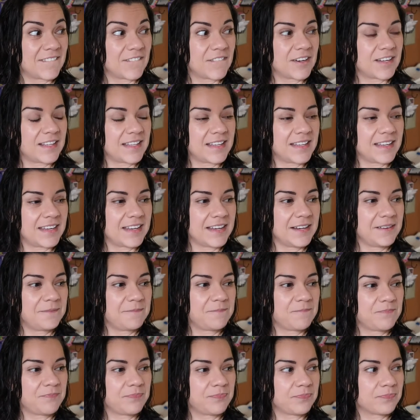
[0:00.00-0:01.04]
Really?
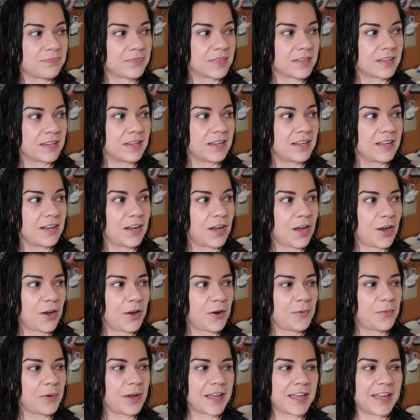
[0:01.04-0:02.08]

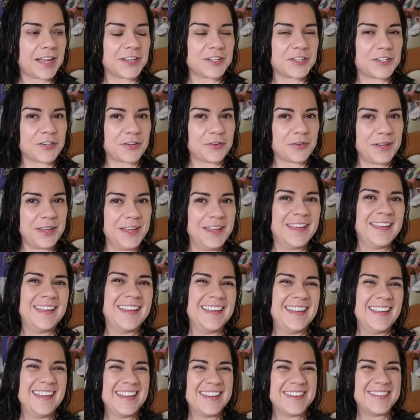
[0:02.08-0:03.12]
Oh, I can't show it.
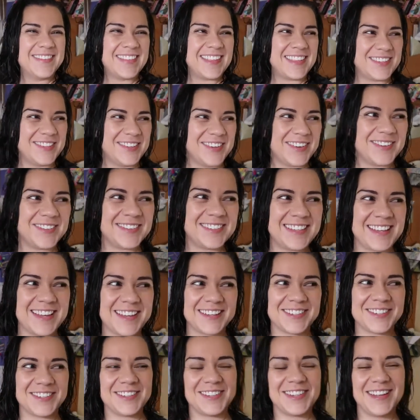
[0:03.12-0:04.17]
That's what I was
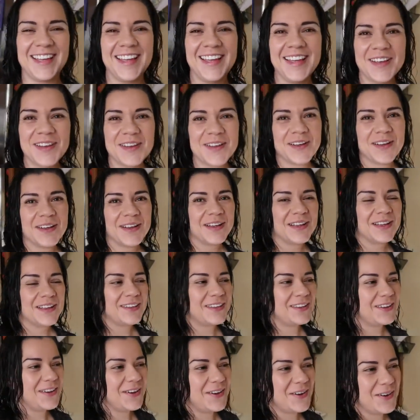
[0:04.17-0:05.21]
like, should show it.
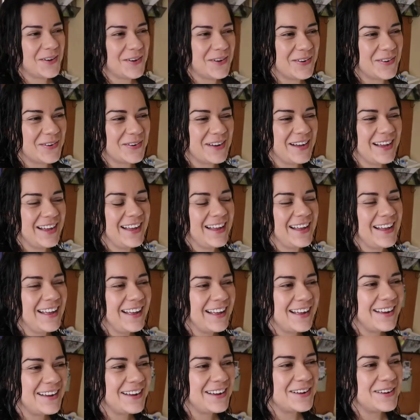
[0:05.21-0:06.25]
No. Oh.
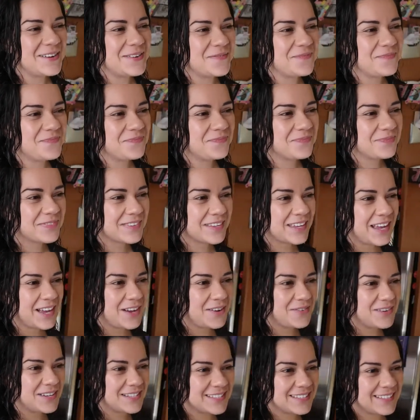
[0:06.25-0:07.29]
Um,
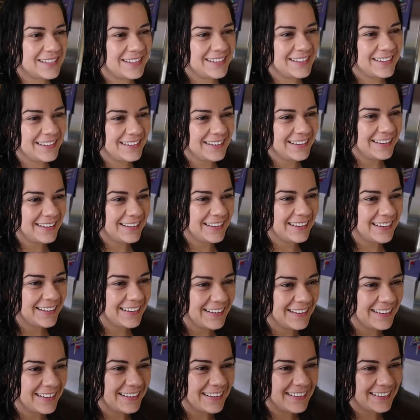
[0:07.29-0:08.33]
how was it?
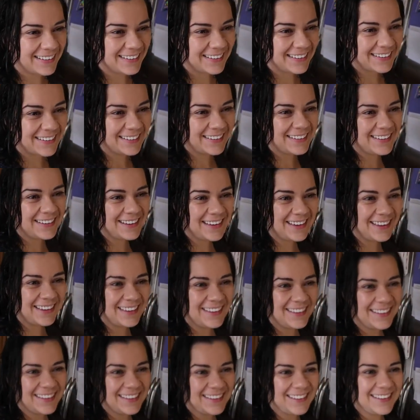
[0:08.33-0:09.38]
Good. Good,
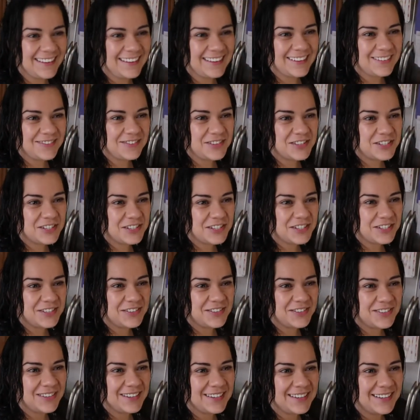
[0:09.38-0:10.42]
yeah. What'd you
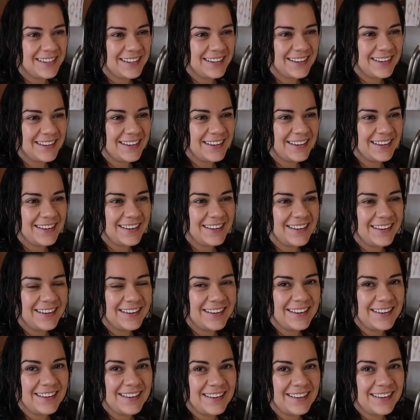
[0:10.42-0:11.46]
do? Two and
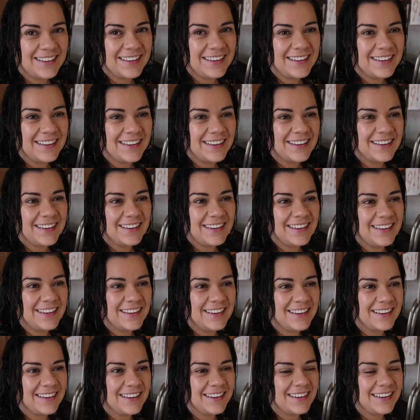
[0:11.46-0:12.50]
a half miles.
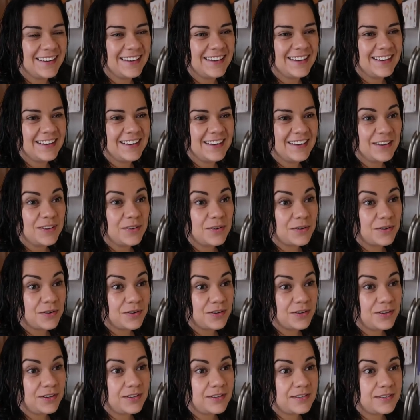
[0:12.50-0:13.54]

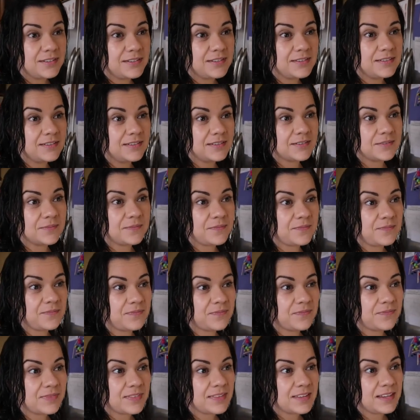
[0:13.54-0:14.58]
Good. 25
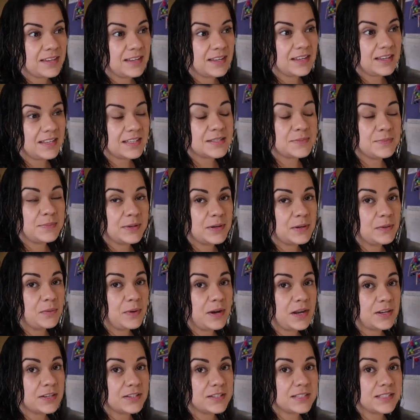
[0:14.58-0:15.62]
minutes only. It's been I mean, a
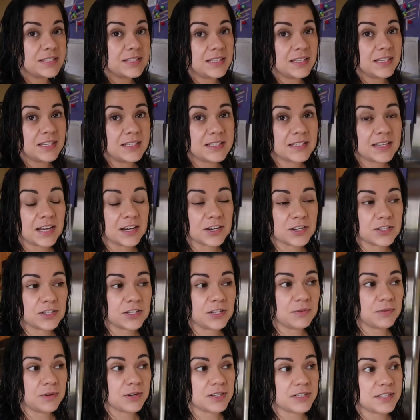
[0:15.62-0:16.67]
while since he's
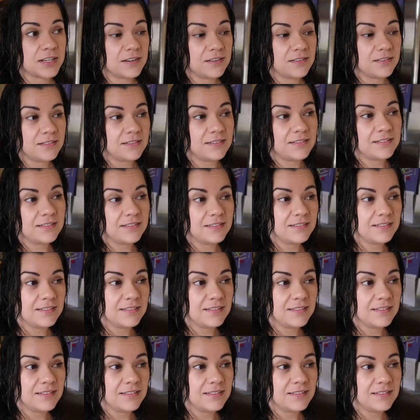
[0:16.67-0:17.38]
actually worked out. Yeah.